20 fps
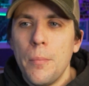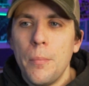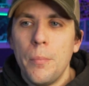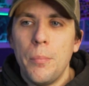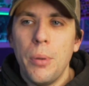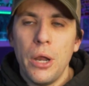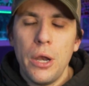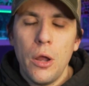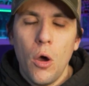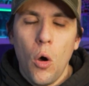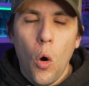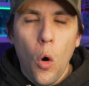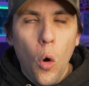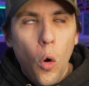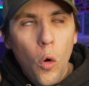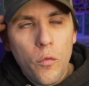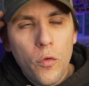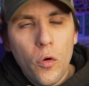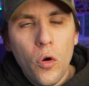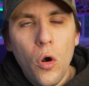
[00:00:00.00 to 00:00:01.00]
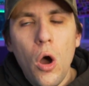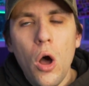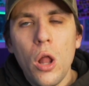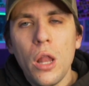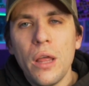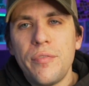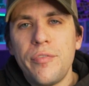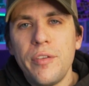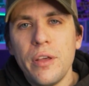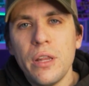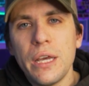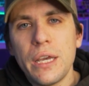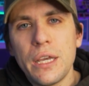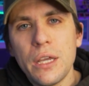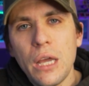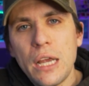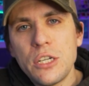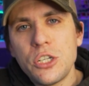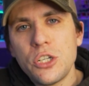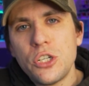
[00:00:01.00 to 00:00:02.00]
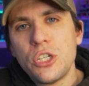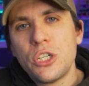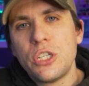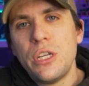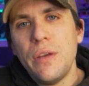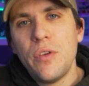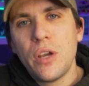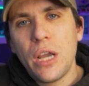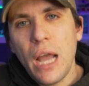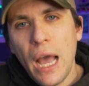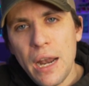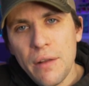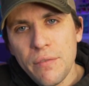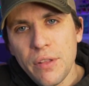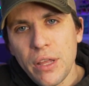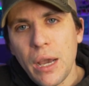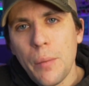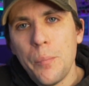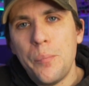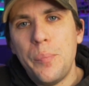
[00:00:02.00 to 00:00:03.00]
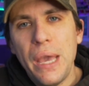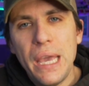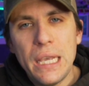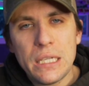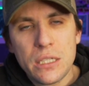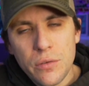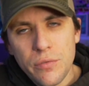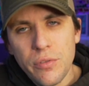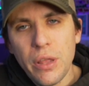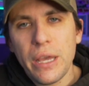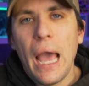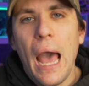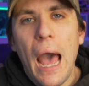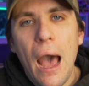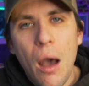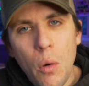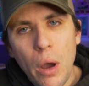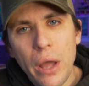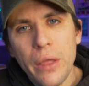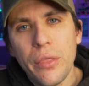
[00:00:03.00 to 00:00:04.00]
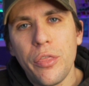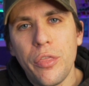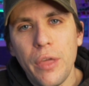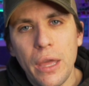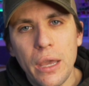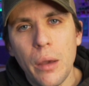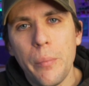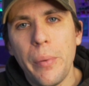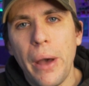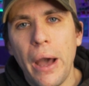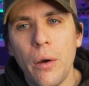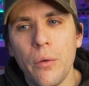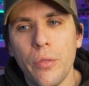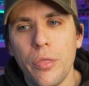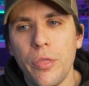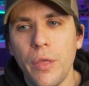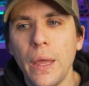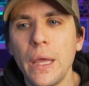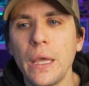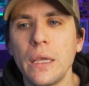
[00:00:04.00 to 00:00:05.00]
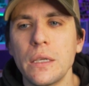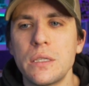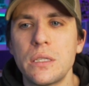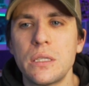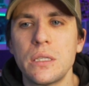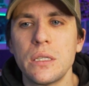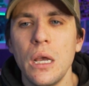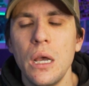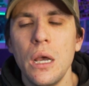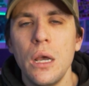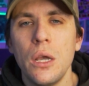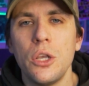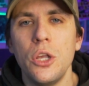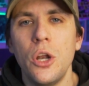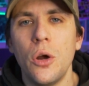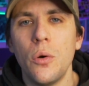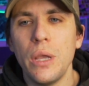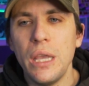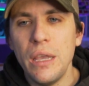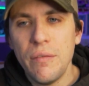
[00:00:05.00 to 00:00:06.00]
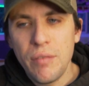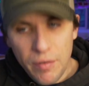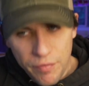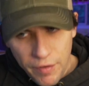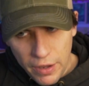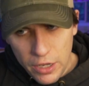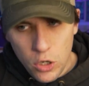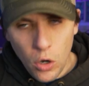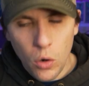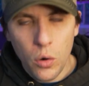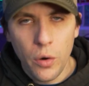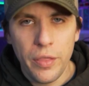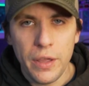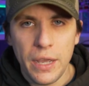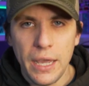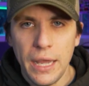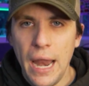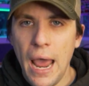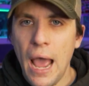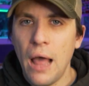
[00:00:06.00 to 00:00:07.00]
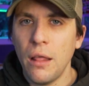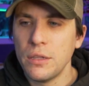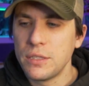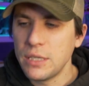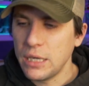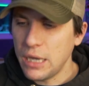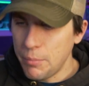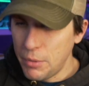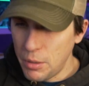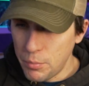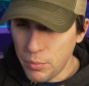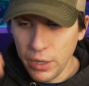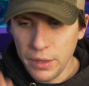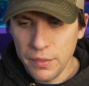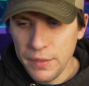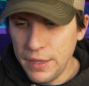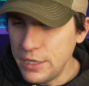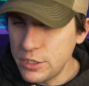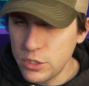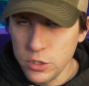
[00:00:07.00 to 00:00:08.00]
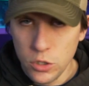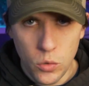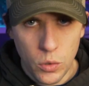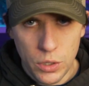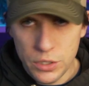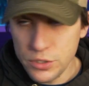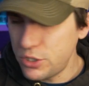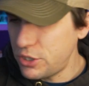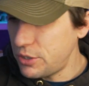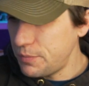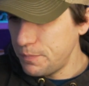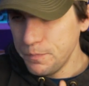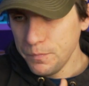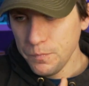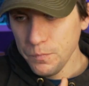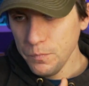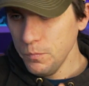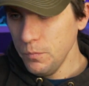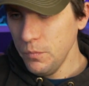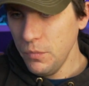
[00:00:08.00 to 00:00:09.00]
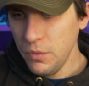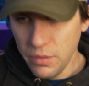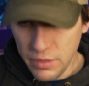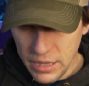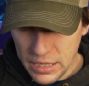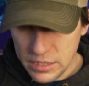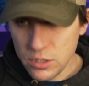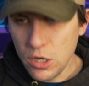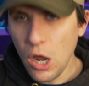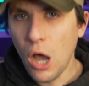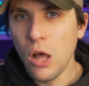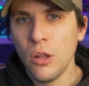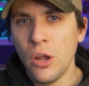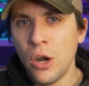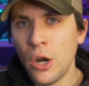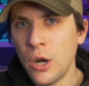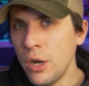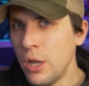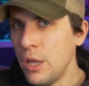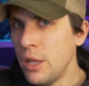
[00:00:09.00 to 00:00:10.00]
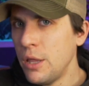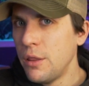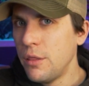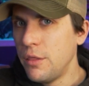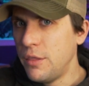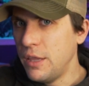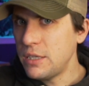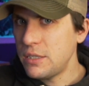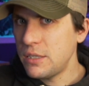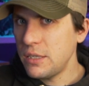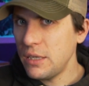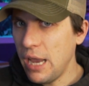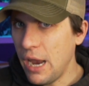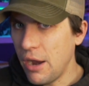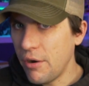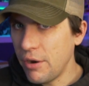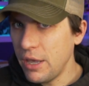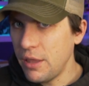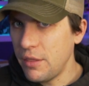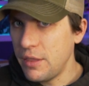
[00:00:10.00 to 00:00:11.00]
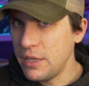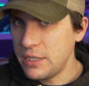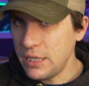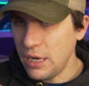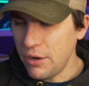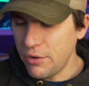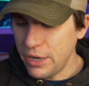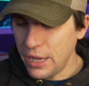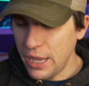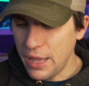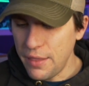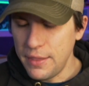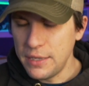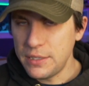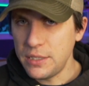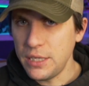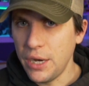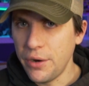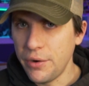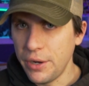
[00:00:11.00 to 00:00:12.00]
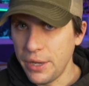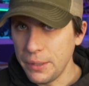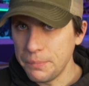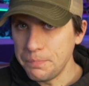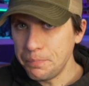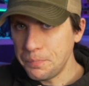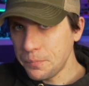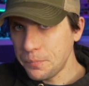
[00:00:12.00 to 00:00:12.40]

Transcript: But overall, I feel like I should just give you kind of like a base of like how I think about things. You know, even if I go to the canal, it's like I'm going to bring these lures, this color, this area, and this area